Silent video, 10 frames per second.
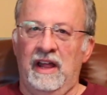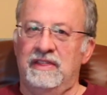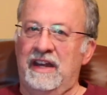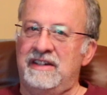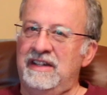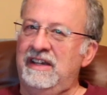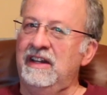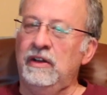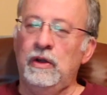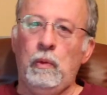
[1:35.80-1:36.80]
that did
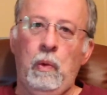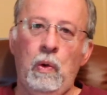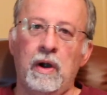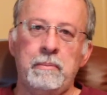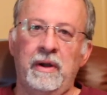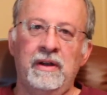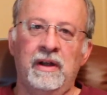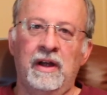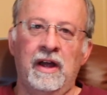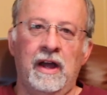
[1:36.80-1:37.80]
get a little warm,
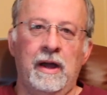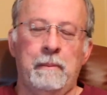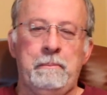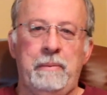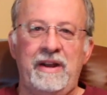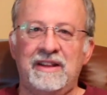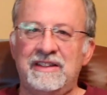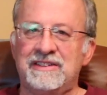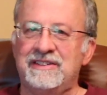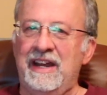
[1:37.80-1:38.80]
but at
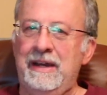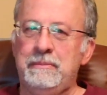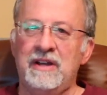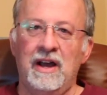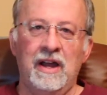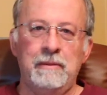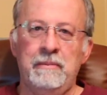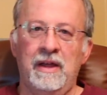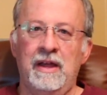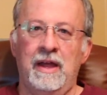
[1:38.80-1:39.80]
the same time,
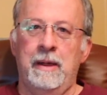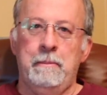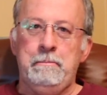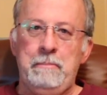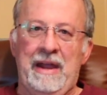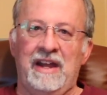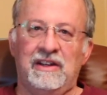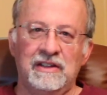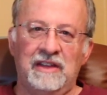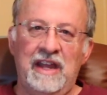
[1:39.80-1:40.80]
man,
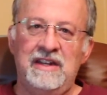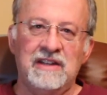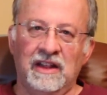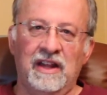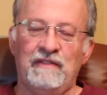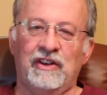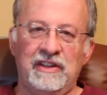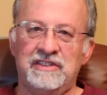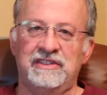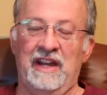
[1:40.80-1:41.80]
could they deliver
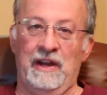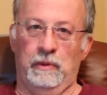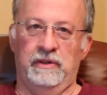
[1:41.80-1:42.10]
the sound.